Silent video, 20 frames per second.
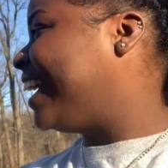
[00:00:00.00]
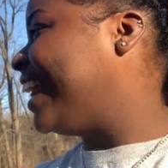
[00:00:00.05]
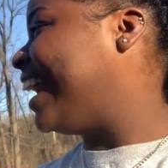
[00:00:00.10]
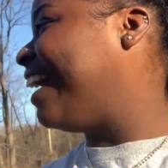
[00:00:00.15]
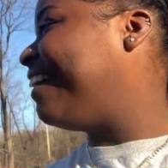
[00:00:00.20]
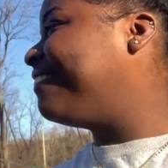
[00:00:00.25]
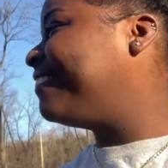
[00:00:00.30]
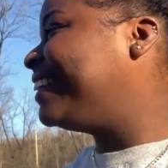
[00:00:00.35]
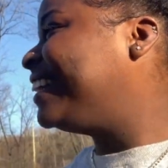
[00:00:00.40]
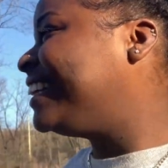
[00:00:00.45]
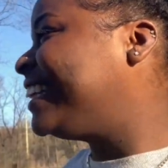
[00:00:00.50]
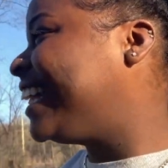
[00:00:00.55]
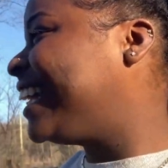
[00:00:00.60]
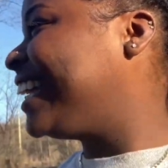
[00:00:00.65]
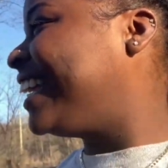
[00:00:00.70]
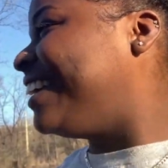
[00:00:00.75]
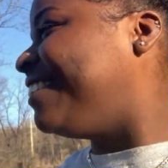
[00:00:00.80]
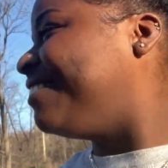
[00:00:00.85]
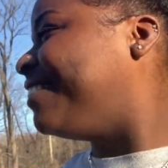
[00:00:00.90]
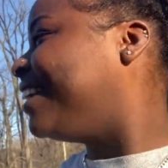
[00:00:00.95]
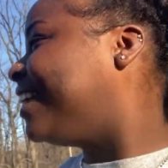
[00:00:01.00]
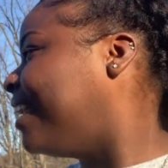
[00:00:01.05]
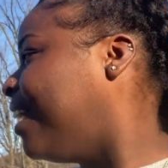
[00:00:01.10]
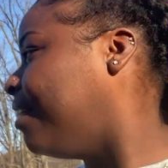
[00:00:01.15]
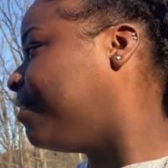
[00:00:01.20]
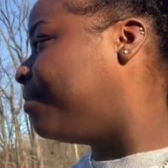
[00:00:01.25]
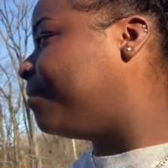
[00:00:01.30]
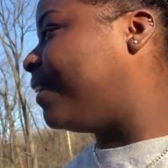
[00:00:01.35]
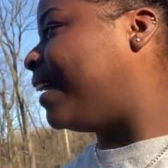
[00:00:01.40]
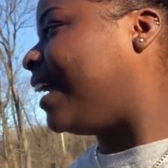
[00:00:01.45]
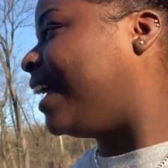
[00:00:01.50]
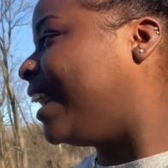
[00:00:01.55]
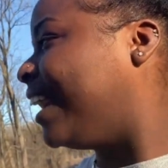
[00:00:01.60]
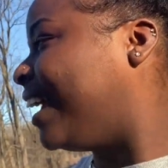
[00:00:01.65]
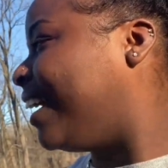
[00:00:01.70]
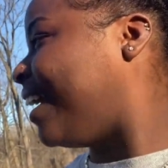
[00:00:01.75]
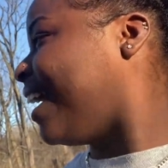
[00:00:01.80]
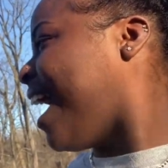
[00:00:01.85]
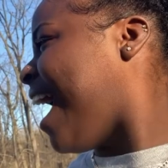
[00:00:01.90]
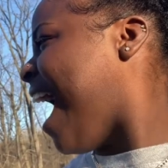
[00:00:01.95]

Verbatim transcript: And I really think he really left me. Like,